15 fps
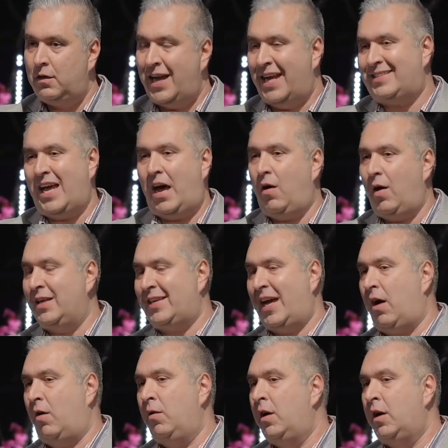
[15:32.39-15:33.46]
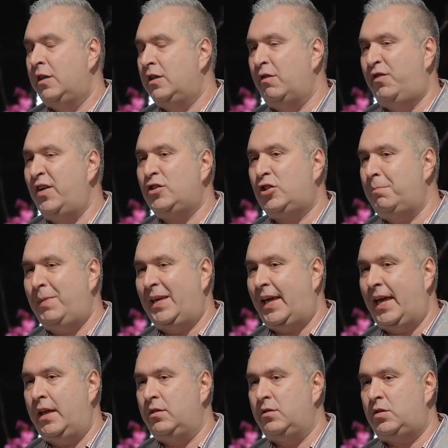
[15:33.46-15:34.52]
It's how division
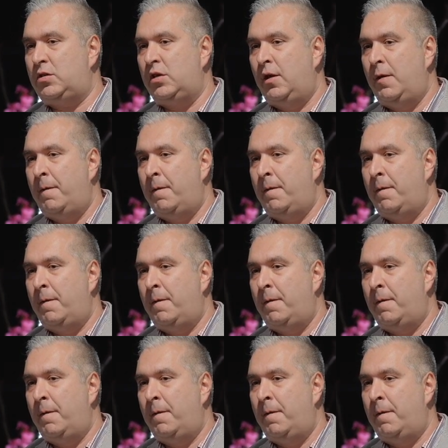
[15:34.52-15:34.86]
begins.